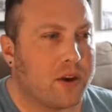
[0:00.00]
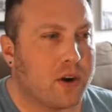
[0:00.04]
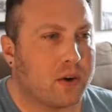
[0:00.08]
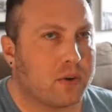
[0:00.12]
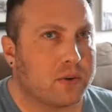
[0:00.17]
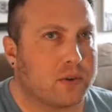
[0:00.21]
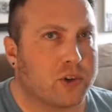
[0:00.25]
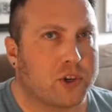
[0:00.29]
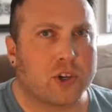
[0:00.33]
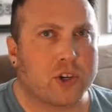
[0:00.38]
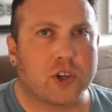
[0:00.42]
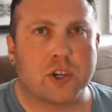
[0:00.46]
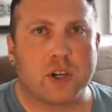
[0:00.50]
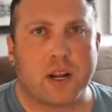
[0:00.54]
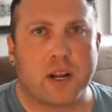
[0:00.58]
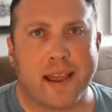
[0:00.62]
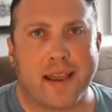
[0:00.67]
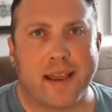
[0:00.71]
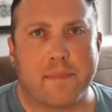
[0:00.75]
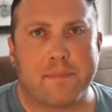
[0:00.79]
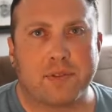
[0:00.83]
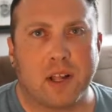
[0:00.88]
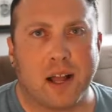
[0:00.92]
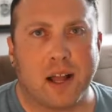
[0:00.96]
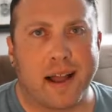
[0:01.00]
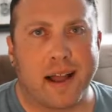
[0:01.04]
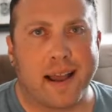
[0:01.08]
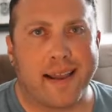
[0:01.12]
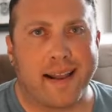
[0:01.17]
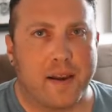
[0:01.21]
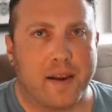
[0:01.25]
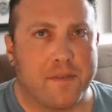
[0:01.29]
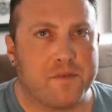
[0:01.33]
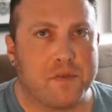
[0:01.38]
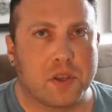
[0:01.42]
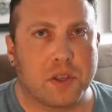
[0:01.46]
should I apply?
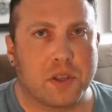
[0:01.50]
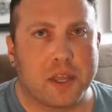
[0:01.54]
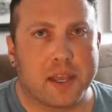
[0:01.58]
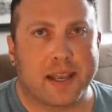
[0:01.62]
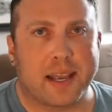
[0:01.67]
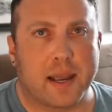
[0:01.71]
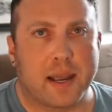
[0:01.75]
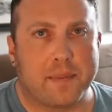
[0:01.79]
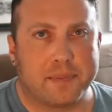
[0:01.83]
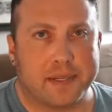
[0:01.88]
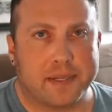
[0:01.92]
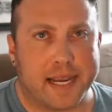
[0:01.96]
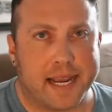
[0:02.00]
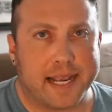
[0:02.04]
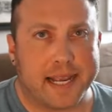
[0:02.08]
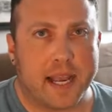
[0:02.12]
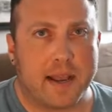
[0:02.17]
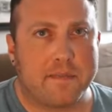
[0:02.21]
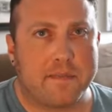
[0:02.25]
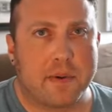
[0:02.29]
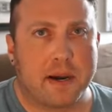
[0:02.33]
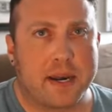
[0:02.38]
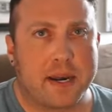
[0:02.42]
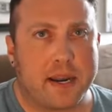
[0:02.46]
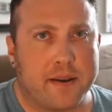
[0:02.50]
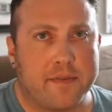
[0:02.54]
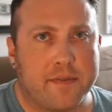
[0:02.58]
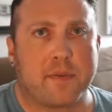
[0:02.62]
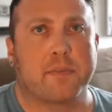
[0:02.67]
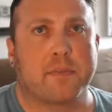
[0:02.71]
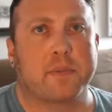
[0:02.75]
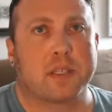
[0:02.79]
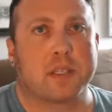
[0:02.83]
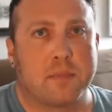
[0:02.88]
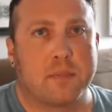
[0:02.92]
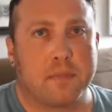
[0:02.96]
I feel like I'm taking money
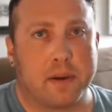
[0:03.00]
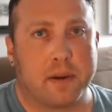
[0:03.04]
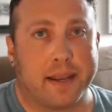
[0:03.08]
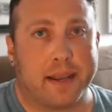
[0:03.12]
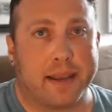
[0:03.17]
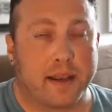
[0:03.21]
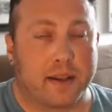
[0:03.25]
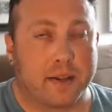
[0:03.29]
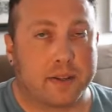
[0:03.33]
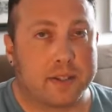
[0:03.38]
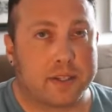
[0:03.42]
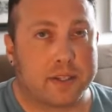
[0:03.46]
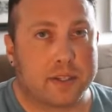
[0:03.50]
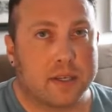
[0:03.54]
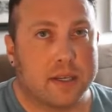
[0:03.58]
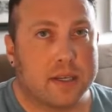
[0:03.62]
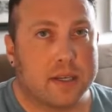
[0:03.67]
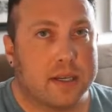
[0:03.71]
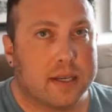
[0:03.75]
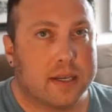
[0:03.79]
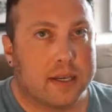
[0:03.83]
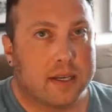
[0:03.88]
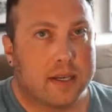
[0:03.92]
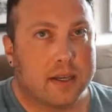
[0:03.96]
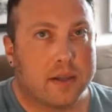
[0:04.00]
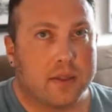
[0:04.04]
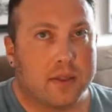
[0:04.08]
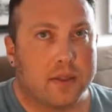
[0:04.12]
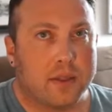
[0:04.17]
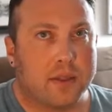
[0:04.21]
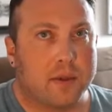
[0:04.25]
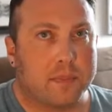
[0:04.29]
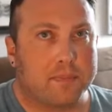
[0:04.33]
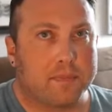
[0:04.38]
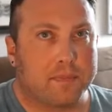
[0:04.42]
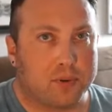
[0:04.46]
from somebody else.
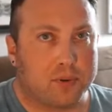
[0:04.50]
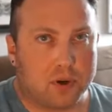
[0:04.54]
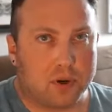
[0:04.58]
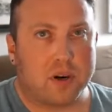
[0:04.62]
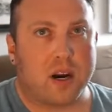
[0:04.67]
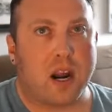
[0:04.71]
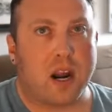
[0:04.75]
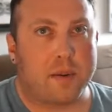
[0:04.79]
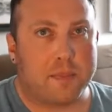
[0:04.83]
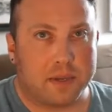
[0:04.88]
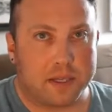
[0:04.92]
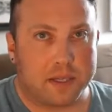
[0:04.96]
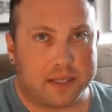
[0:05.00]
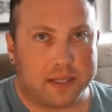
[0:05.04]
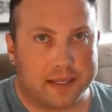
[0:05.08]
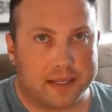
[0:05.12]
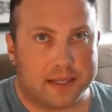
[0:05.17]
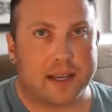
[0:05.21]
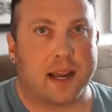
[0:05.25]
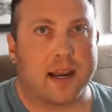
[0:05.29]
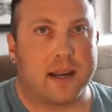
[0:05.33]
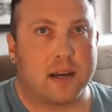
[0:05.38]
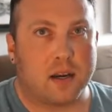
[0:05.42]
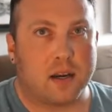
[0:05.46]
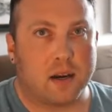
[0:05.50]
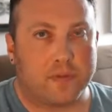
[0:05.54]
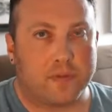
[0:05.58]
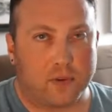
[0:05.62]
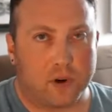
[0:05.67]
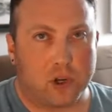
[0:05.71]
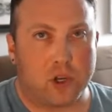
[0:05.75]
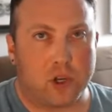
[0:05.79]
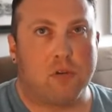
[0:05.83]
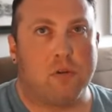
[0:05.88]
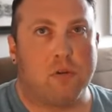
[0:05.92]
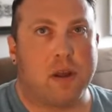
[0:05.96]
The program is designed for
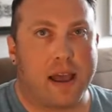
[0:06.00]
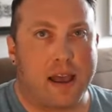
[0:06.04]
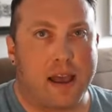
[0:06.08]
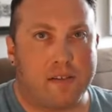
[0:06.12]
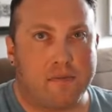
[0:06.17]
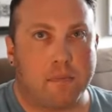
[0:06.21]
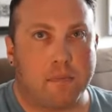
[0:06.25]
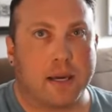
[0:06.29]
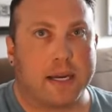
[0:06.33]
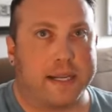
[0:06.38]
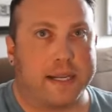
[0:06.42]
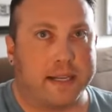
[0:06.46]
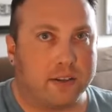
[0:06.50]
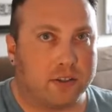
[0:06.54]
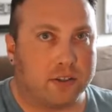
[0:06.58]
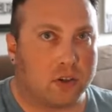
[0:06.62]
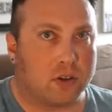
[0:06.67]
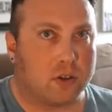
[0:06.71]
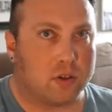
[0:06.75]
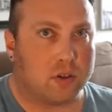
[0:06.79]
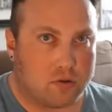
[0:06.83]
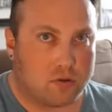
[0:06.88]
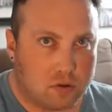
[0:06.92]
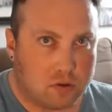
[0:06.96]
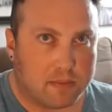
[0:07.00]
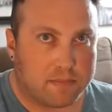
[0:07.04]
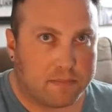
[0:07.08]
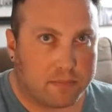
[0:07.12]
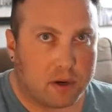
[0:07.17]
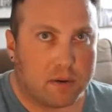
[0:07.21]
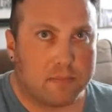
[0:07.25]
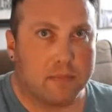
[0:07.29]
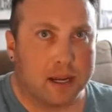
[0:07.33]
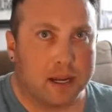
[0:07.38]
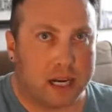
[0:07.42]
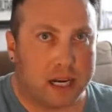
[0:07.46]
you to have money so that you can
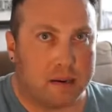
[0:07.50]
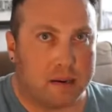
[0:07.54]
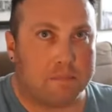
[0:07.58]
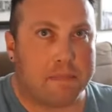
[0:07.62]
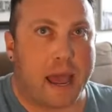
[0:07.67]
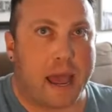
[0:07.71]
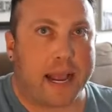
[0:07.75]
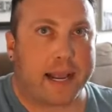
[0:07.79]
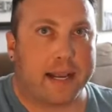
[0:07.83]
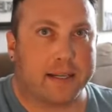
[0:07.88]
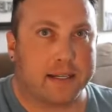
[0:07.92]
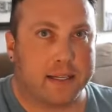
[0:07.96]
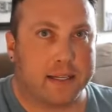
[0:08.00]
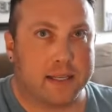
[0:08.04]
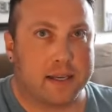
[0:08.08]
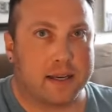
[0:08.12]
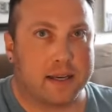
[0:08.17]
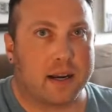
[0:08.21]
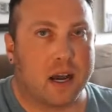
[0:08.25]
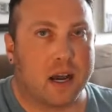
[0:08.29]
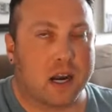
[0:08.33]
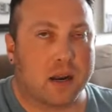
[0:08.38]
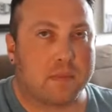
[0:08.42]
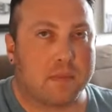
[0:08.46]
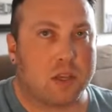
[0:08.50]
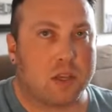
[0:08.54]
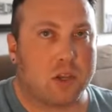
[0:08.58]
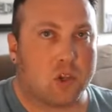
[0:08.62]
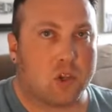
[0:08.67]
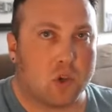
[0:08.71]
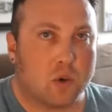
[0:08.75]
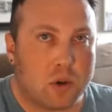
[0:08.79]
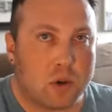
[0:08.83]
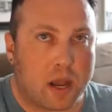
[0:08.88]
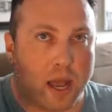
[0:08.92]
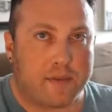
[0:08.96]
put money back into the economy.
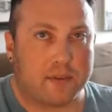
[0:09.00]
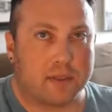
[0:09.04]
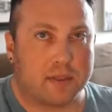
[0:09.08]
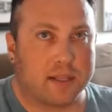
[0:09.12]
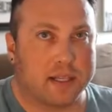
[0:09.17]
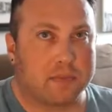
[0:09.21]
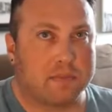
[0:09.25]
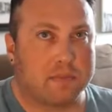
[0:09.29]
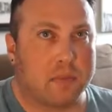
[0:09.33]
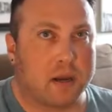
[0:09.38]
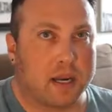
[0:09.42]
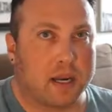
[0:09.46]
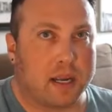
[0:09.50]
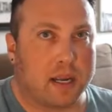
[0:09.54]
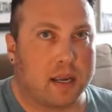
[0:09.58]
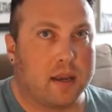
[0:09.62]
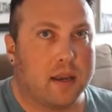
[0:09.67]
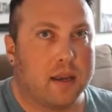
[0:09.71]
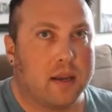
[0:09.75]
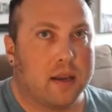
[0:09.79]
You having this money